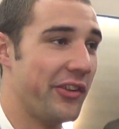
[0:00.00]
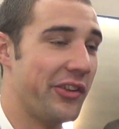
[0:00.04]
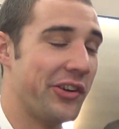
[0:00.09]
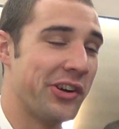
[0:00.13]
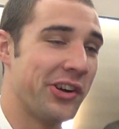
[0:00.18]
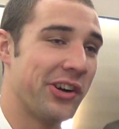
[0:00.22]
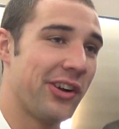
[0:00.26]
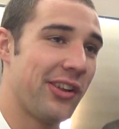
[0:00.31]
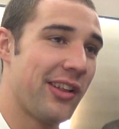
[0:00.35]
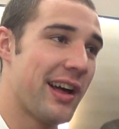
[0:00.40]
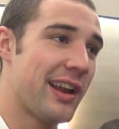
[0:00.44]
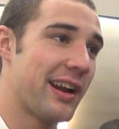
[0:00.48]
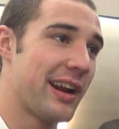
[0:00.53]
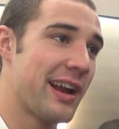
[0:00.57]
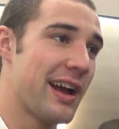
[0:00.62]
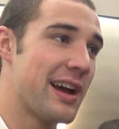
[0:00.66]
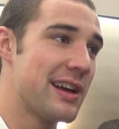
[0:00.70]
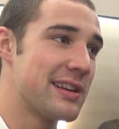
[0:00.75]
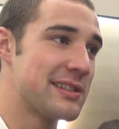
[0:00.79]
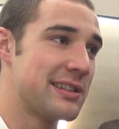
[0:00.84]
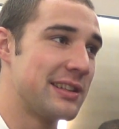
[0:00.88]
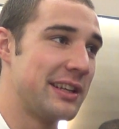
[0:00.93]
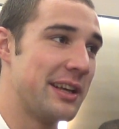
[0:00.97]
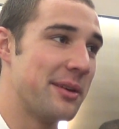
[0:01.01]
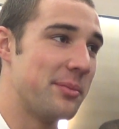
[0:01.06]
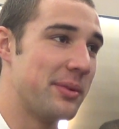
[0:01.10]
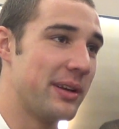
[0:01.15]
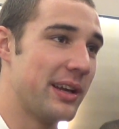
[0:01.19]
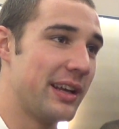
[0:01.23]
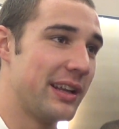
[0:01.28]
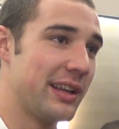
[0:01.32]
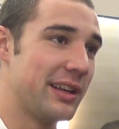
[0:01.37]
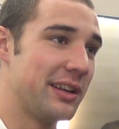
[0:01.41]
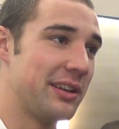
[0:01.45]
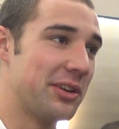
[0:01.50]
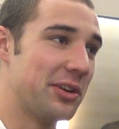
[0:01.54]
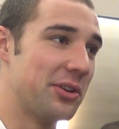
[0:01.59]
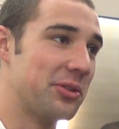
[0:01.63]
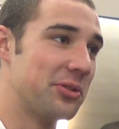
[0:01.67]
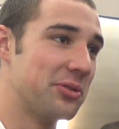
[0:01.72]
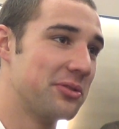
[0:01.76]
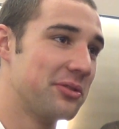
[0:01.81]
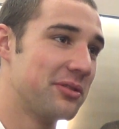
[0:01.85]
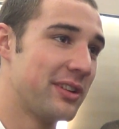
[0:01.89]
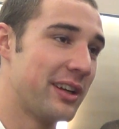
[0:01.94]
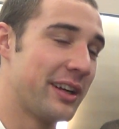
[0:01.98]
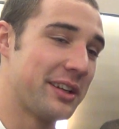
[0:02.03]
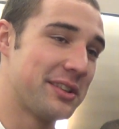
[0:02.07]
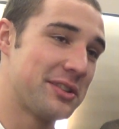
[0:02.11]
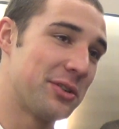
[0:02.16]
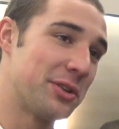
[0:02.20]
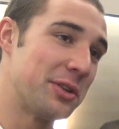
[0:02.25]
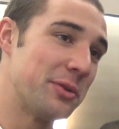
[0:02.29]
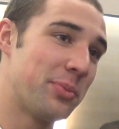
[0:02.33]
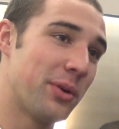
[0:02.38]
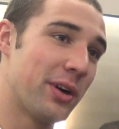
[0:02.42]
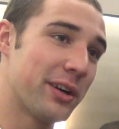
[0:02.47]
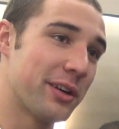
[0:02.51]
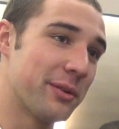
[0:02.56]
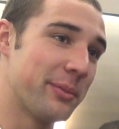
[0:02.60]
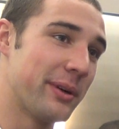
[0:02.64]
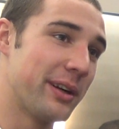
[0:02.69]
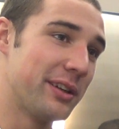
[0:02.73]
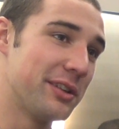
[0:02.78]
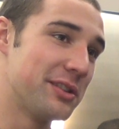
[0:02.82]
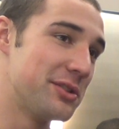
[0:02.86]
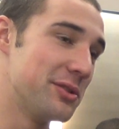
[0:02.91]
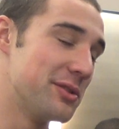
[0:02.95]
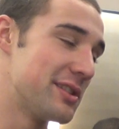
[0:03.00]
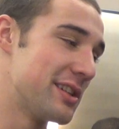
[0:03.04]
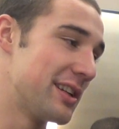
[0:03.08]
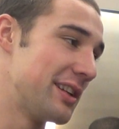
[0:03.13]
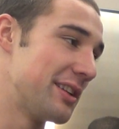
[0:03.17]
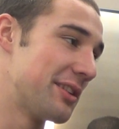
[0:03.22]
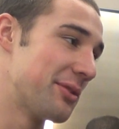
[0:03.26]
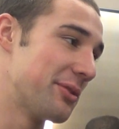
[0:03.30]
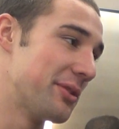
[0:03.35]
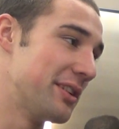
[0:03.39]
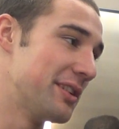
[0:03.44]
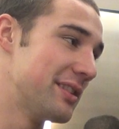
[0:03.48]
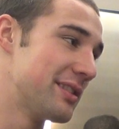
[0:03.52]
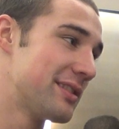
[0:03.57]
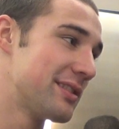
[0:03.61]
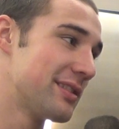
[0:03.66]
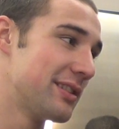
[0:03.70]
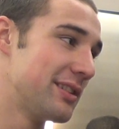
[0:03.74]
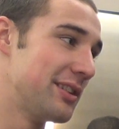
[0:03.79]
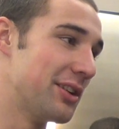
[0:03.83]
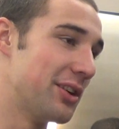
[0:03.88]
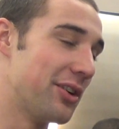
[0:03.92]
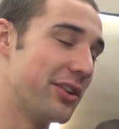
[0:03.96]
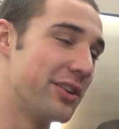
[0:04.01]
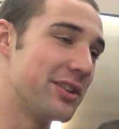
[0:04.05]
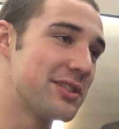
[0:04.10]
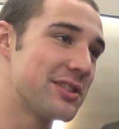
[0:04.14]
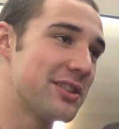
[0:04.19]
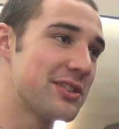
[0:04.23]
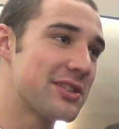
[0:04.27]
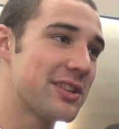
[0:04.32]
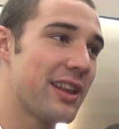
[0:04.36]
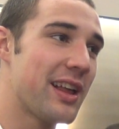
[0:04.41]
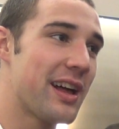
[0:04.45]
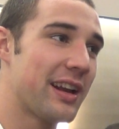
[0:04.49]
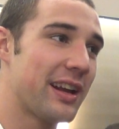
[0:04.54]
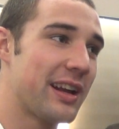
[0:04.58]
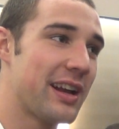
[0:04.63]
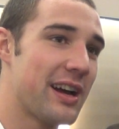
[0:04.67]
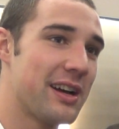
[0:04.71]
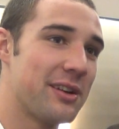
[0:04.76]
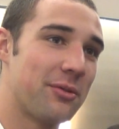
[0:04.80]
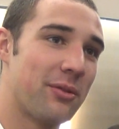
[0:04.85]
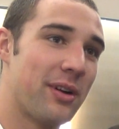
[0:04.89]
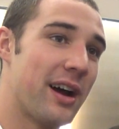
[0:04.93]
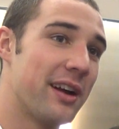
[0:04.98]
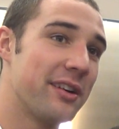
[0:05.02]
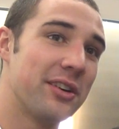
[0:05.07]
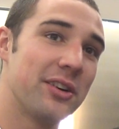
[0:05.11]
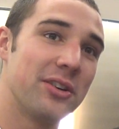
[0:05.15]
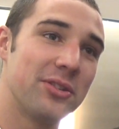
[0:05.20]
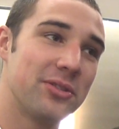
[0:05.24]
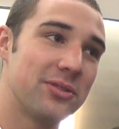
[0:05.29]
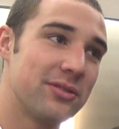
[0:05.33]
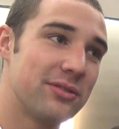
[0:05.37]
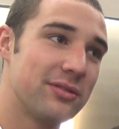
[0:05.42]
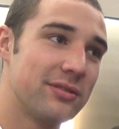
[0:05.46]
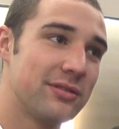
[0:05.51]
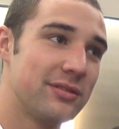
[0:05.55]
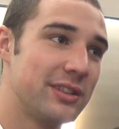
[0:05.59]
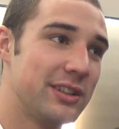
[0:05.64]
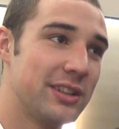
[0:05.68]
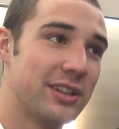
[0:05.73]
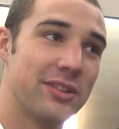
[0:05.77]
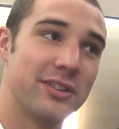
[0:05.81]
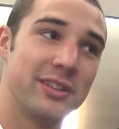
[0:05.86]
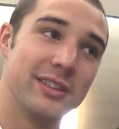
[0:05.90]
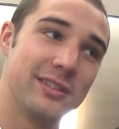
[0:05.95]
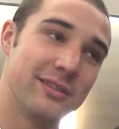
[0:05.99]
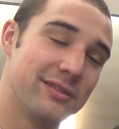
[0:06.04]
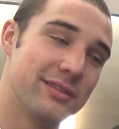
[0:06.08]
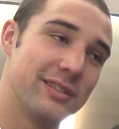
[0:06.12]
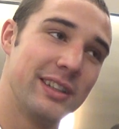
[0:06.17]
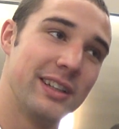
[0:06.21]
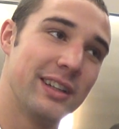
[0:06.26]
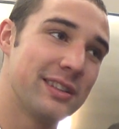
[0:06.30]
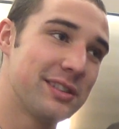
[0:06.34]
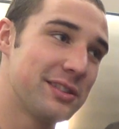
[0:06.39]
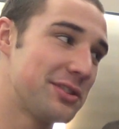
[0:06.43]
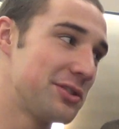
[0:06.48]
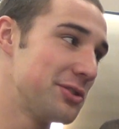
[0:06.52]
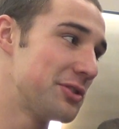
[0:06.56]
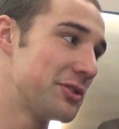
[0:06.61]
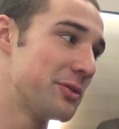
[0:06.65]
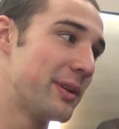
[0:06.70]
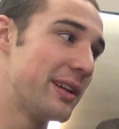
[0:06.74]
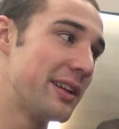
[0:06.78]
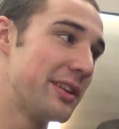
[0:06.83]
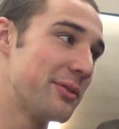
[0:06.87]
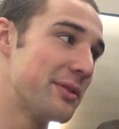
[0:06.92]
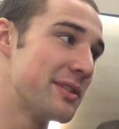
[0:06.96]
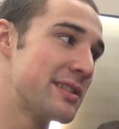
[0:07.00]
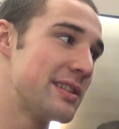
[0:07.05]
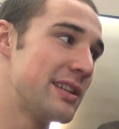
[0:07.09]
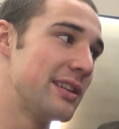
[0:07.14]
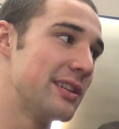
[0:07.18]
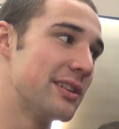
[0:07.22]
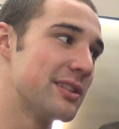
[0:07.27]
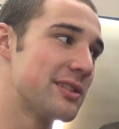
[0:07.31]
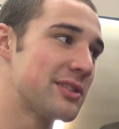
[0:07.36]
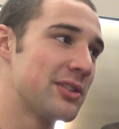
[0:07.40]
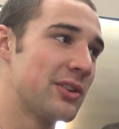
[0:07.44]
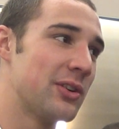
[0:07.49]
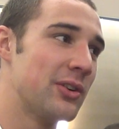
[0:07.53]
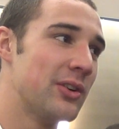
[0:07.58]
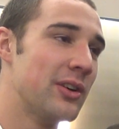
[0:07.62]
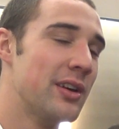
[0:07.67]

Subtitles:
There are a lot of guys in the NBA that don't. Like, Tony Parker barely shoots any threes. Yeah. You know, there's a lot of guys. Rondo, he doesn't shoot too many threes either. So.